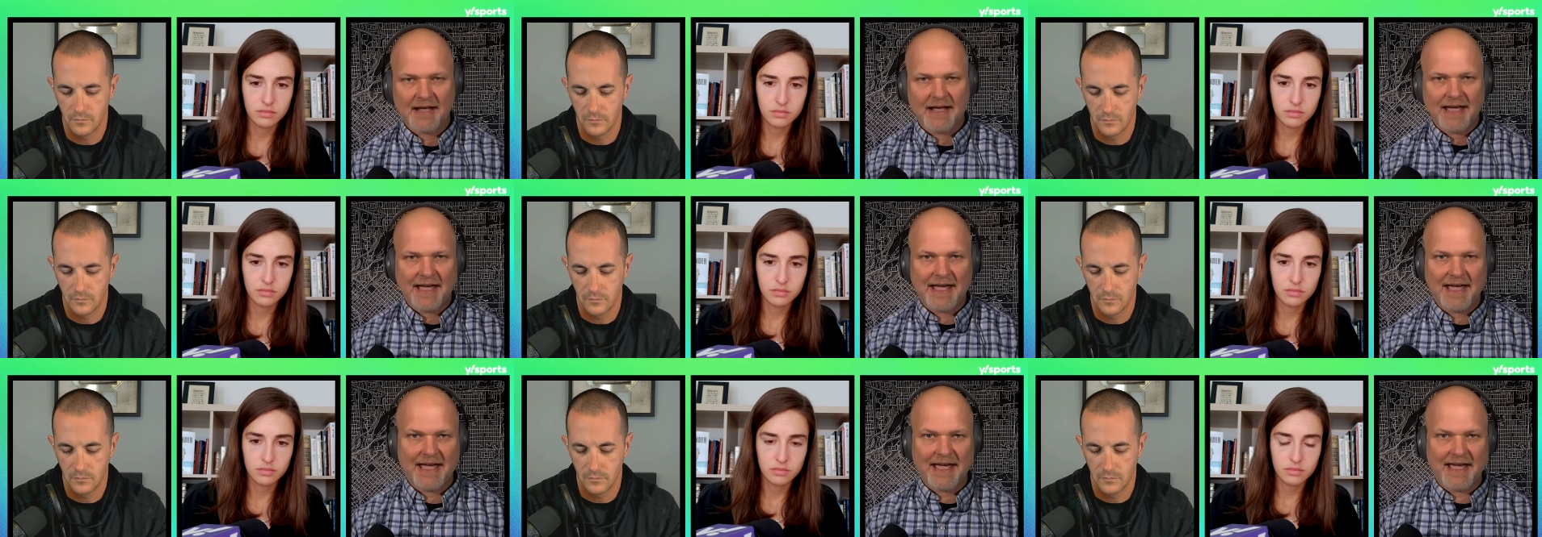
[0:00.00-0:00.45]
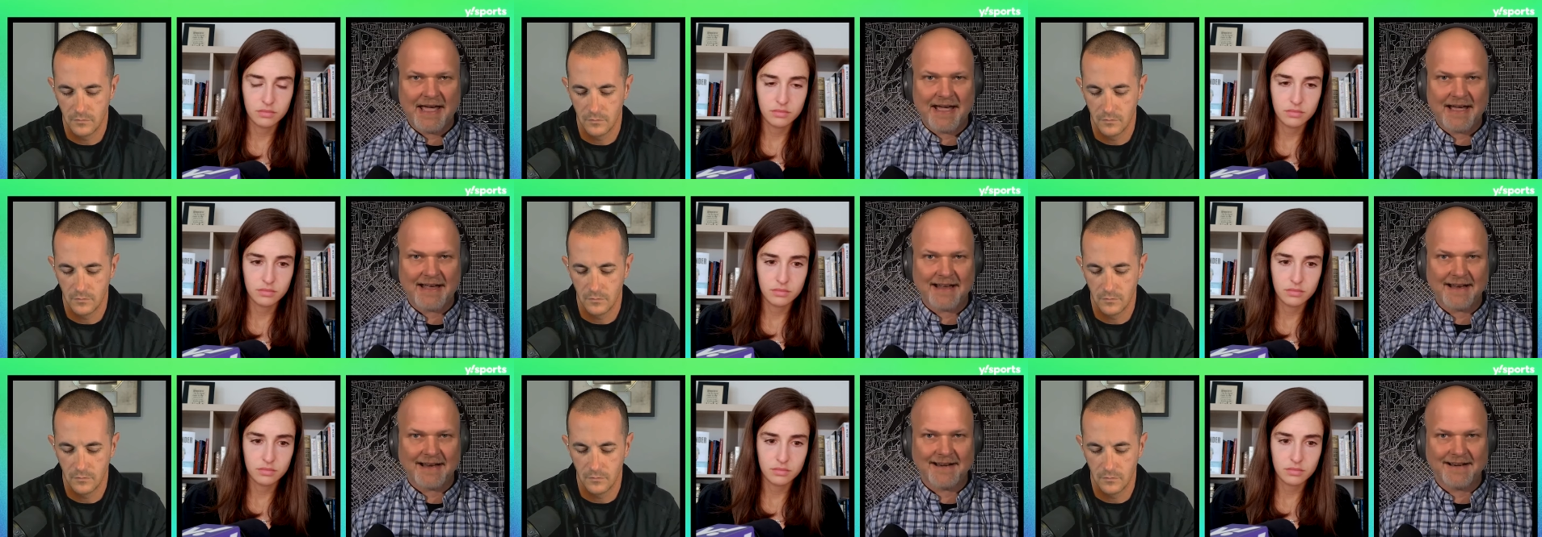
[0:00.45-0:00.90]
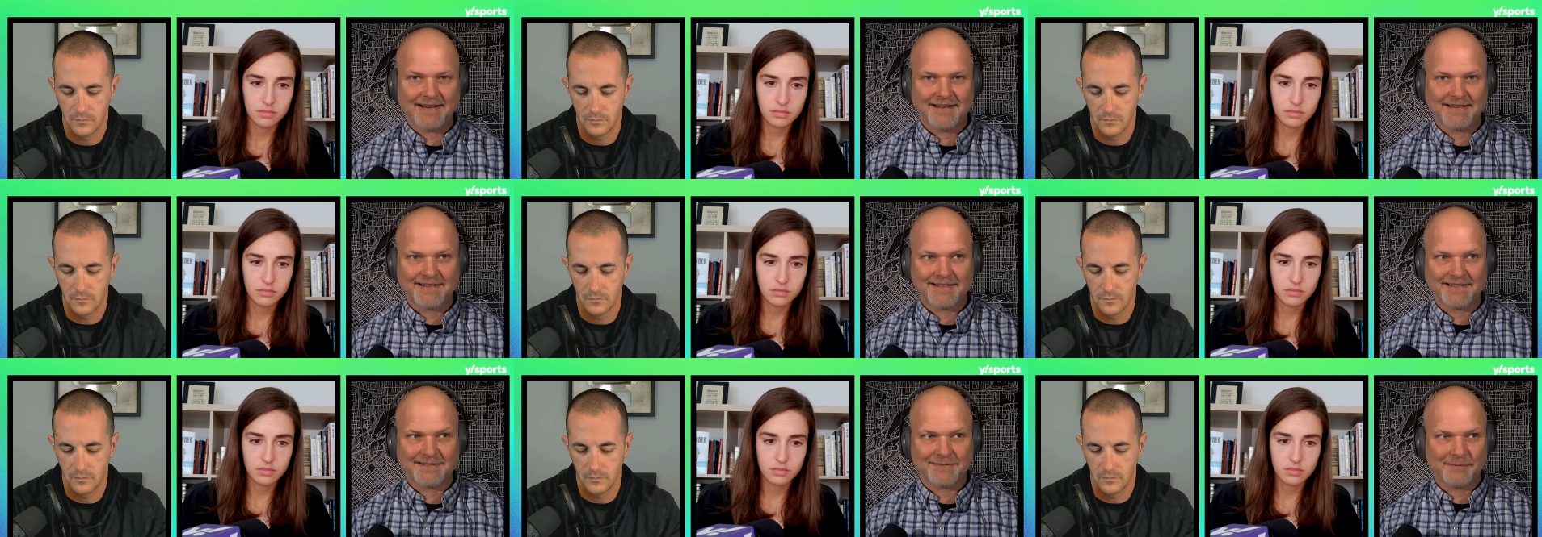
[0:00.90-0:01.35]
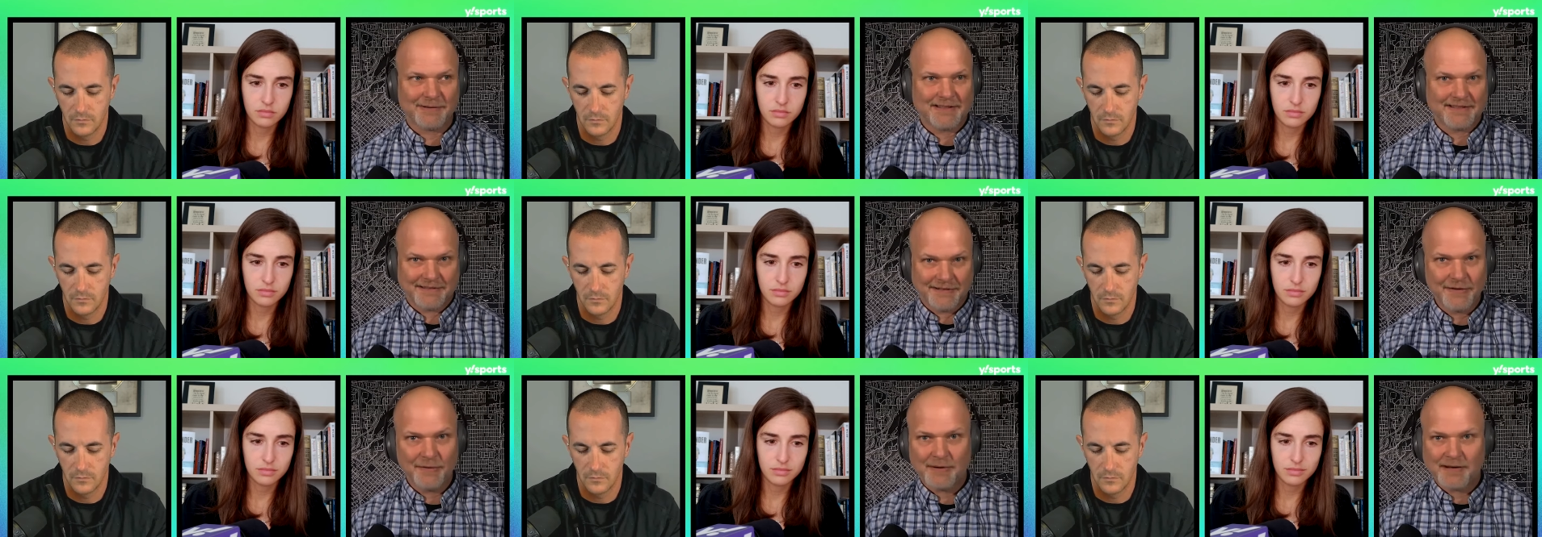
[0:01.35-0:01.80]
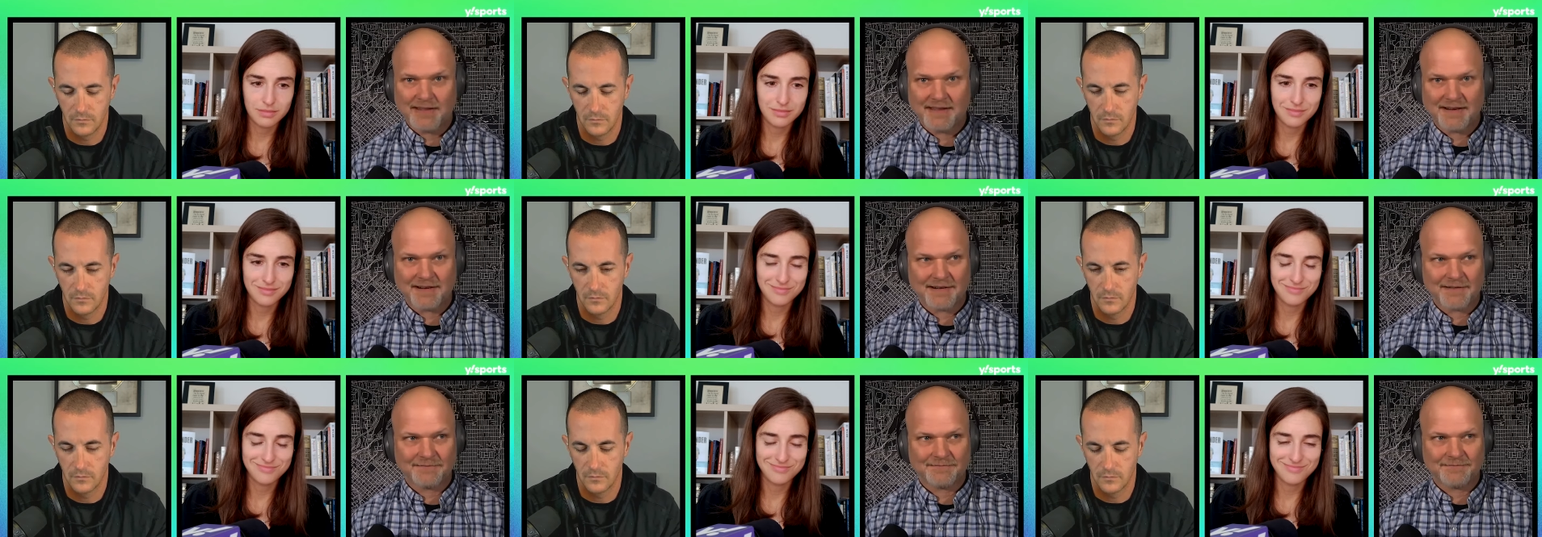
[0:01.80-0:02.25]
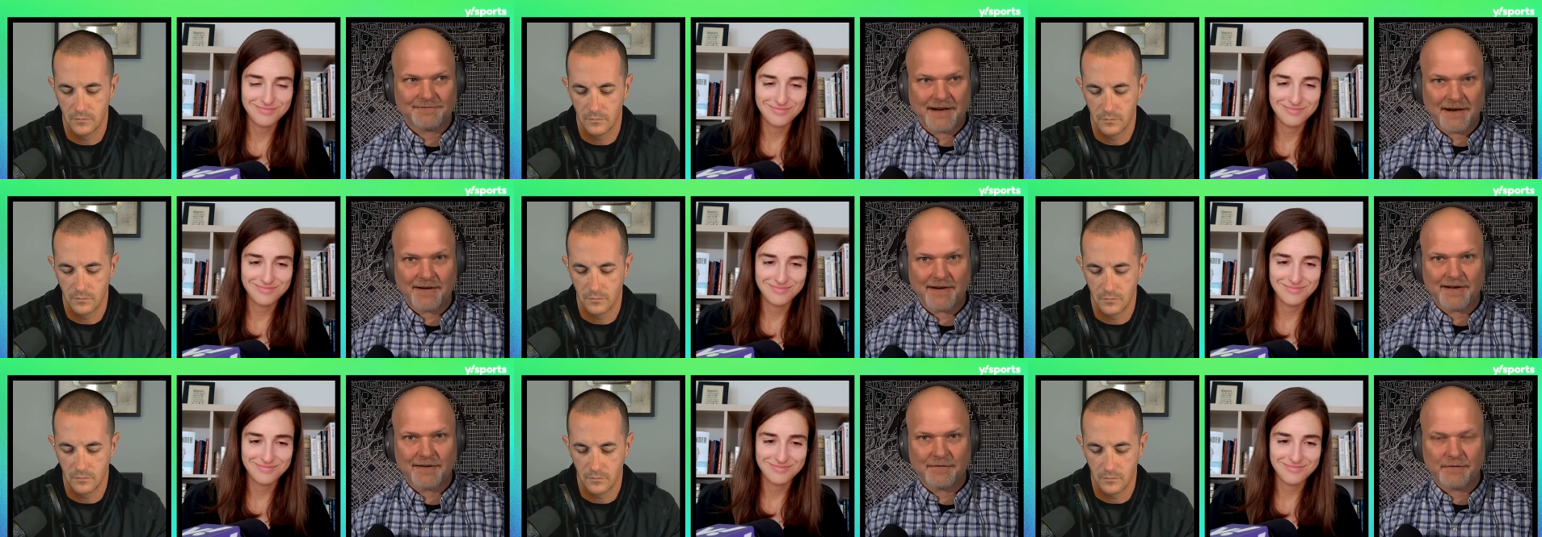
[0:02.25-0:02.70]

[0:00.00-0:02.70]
Speaker 1: And with Tua, they're a very good